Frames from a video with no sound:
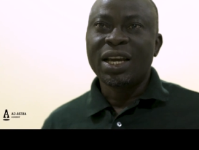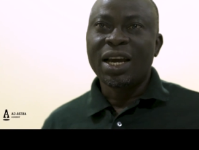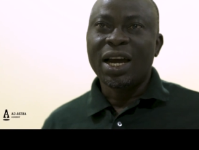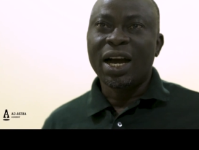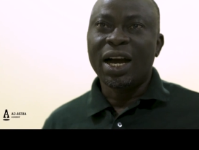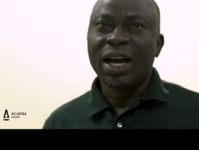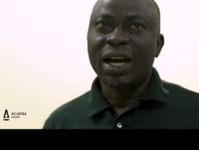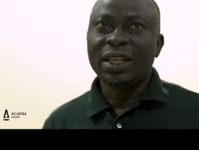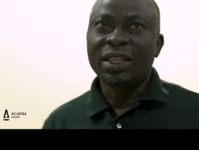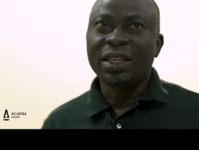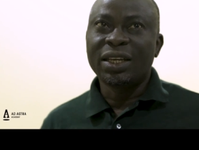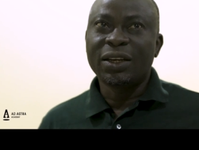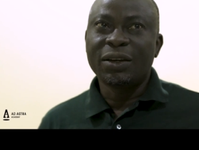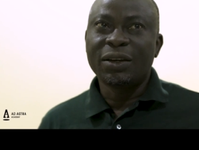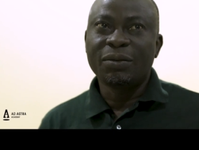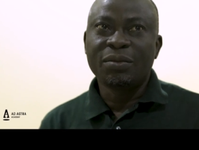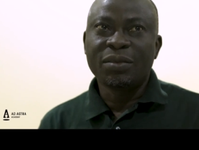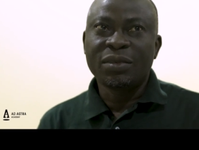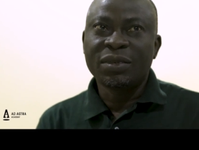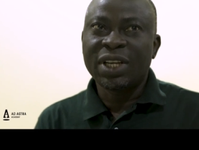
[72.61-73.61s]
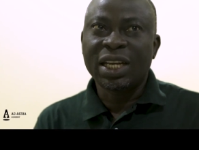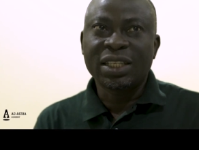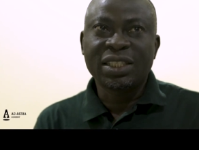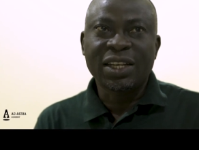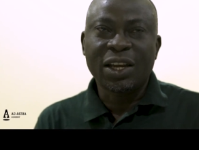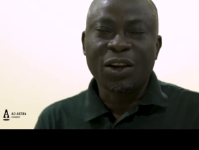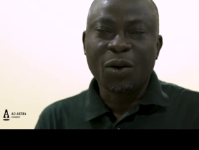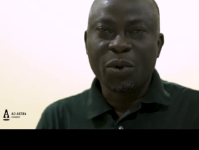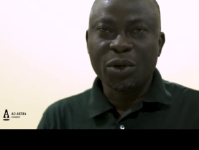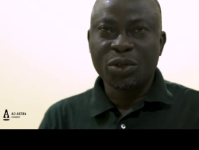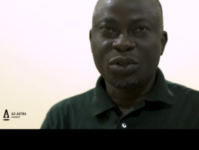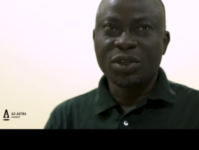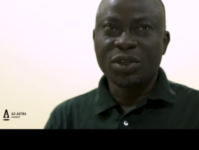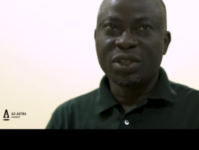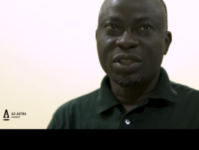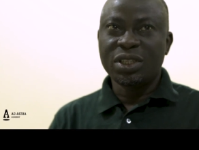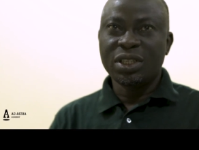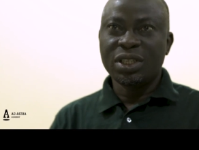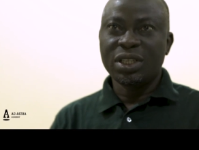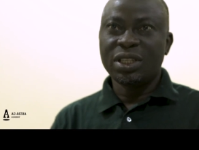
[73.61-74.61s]
And that is an
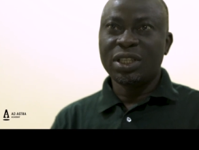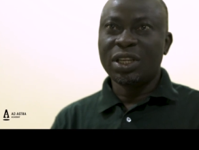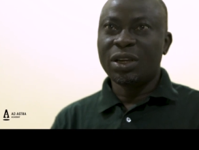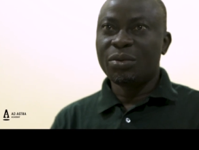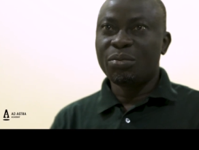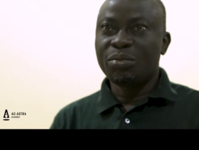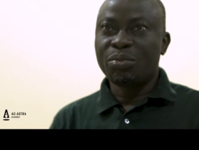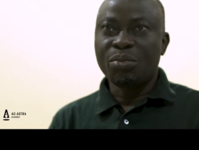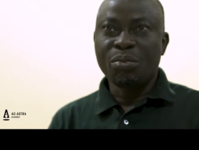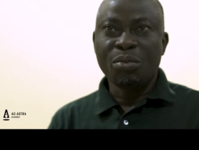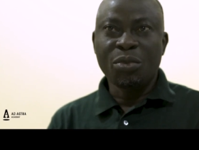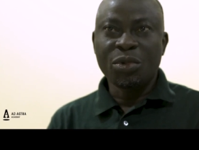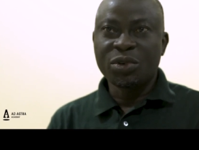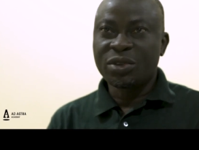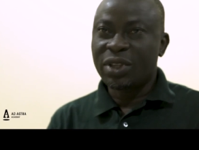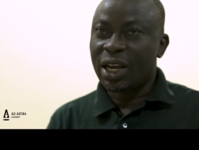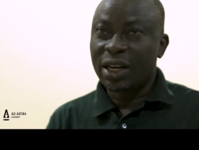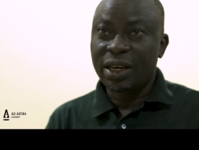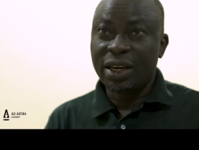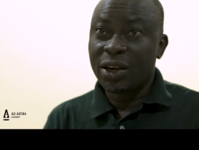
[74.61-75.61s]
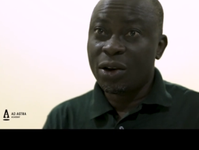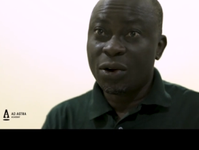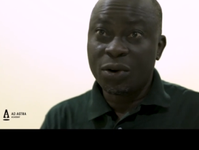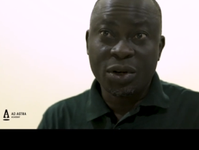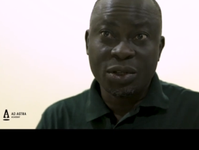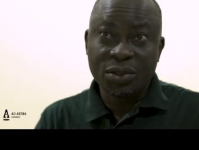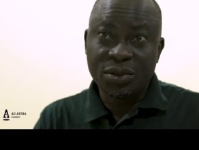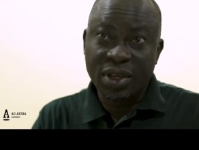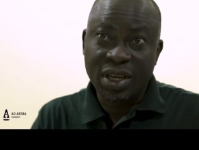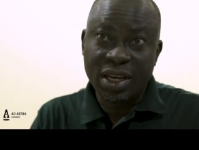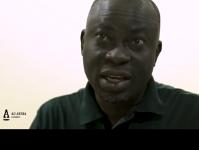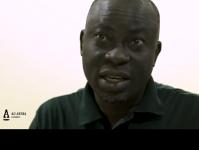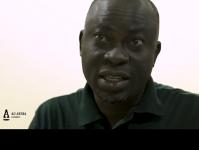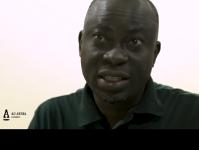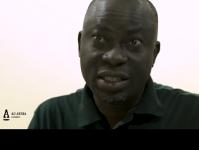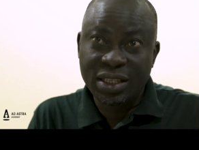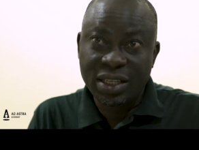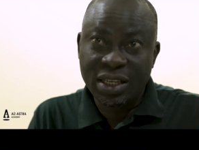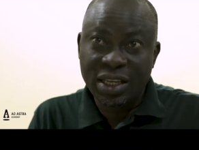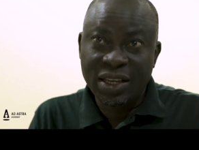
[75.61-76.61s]
opportunity they're most likely not going to
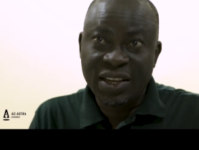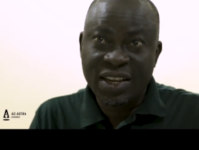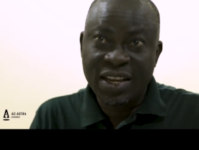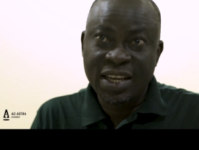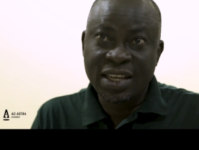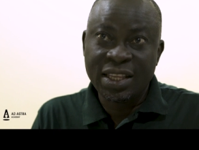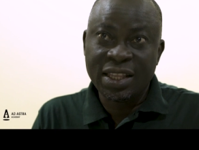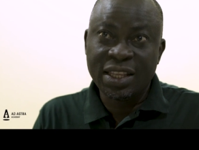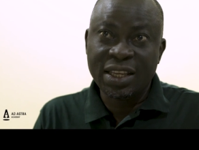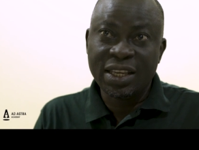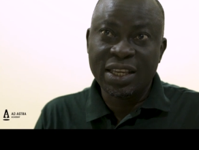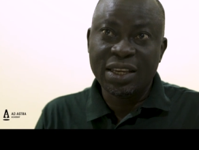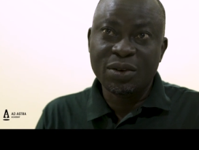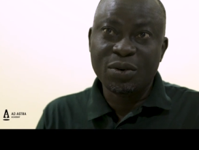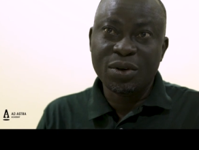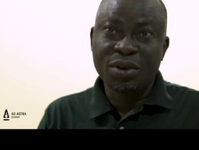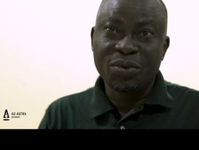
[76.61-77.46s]
get in the